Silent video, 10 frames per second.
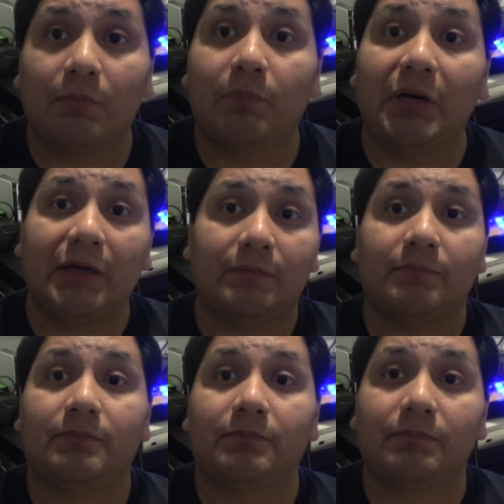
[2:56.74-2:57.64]
But
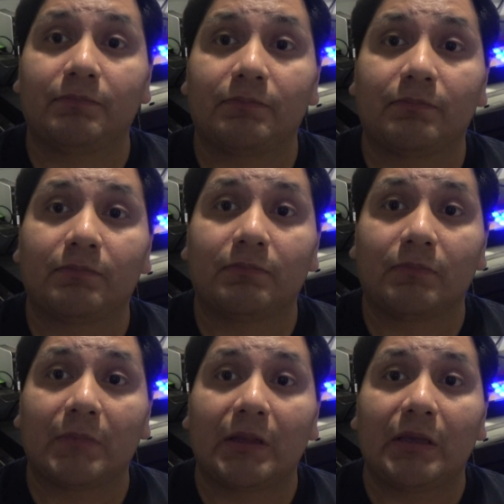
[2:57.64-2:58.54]

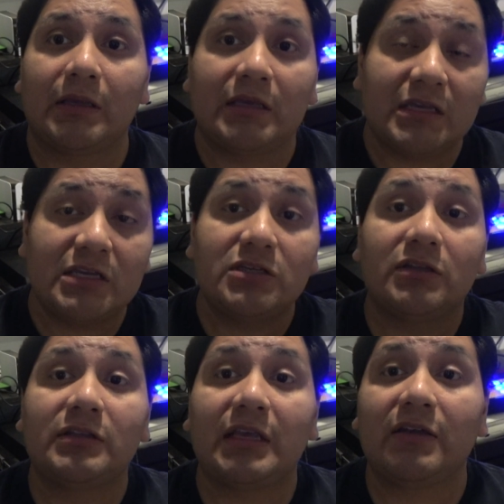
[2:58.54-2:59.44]
he
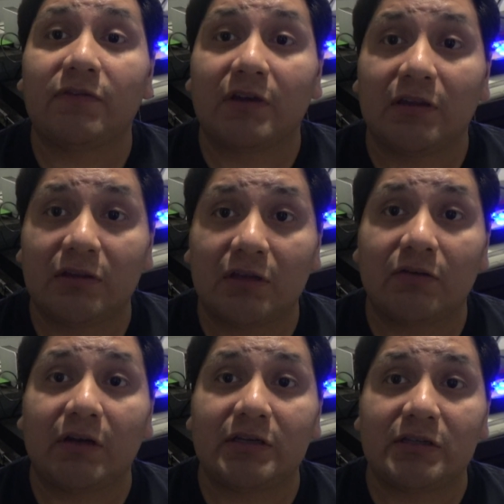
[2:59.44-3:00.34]
should take for
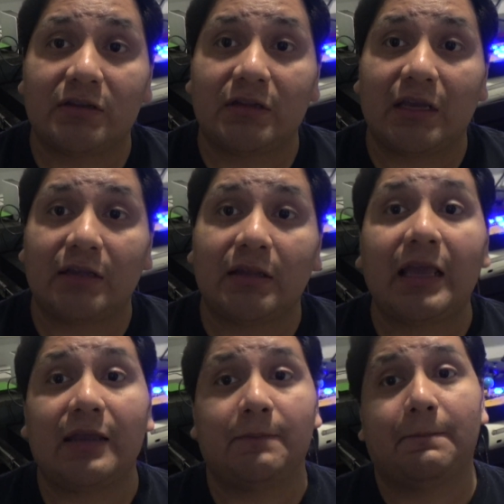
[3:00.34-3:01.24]
consideration saying,
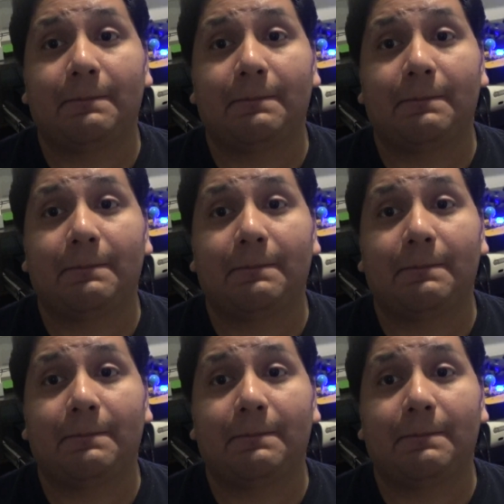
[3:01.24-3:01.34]
hey,